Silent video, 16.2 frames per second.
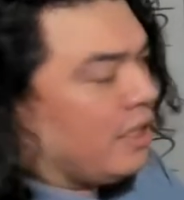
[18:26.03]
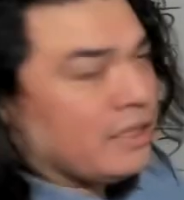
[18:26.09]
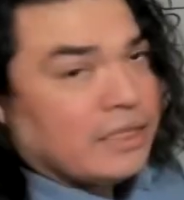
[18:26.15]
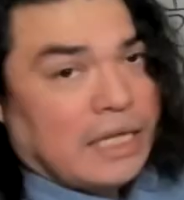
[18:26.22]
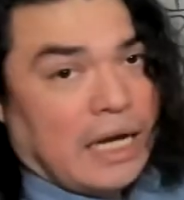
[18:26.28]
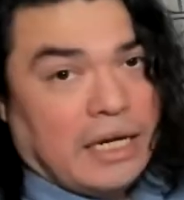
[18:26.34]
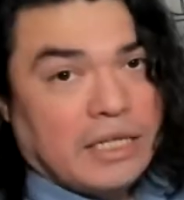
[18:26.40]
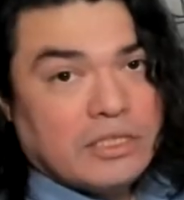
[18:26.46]

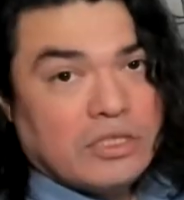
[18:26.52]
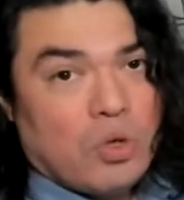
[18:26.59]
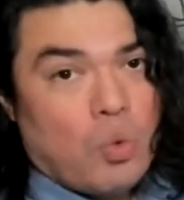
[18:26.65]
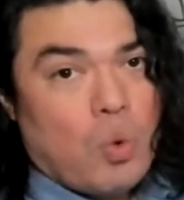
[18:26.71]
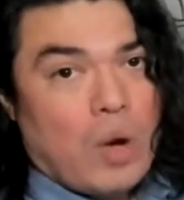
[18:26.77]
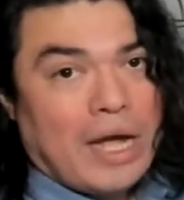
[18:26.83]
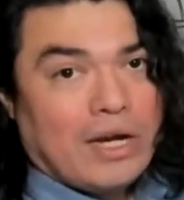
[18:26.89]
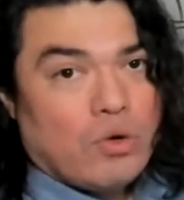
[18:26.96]
sine is the
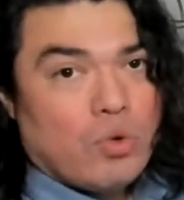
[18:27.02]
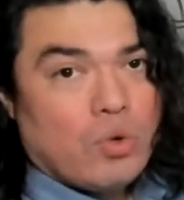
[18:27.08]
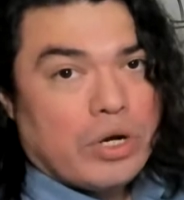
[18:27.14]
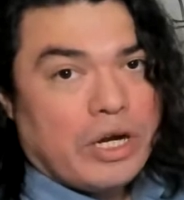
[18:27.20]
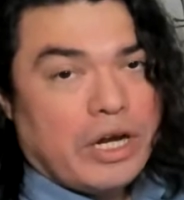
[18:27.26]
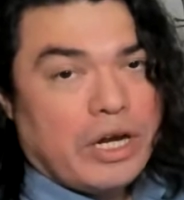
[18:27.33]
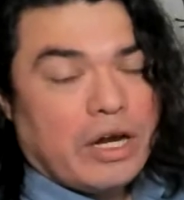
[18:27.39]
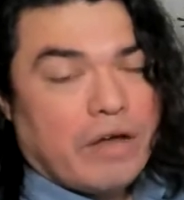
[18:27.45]

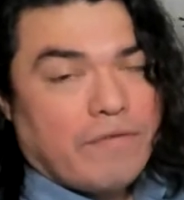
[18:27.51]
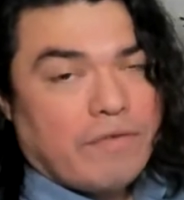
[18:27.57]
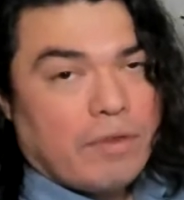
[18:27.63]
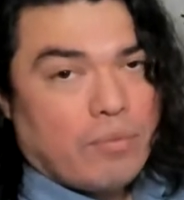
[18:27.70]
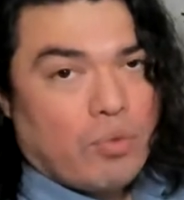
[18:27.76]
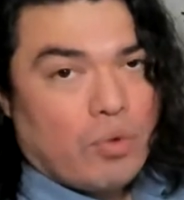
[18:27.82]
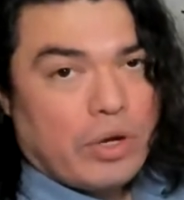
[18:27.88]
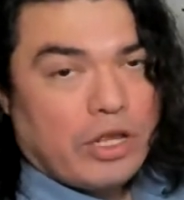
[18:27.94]
y-coordinate of the
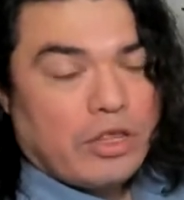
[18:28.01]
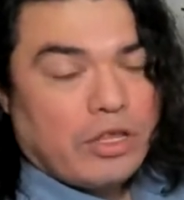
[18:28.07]
point on